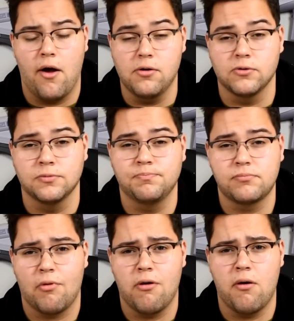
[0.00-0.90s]
Oh,
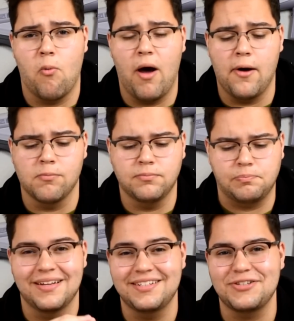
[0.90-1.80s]
wow.
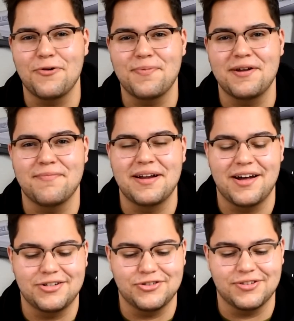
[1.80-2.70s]
That just opened up my
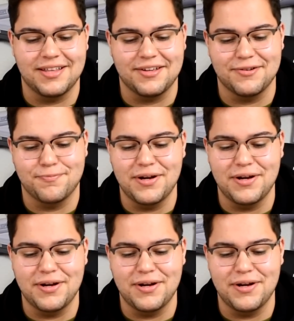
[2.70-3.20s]
nostrils right there.